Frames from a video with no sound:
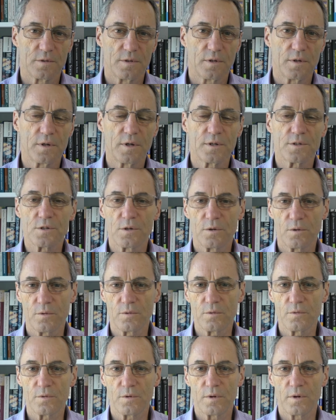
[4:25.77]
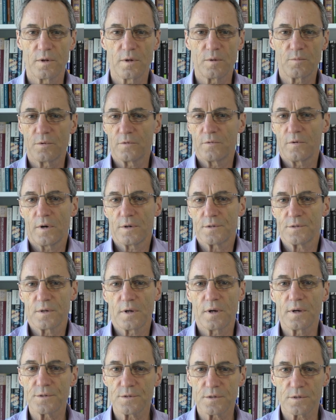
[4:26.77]
It gets called, it provides an
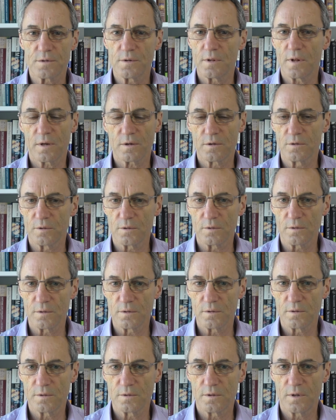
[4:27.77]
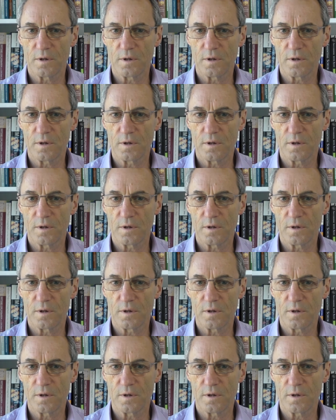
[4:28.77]
answer to that call,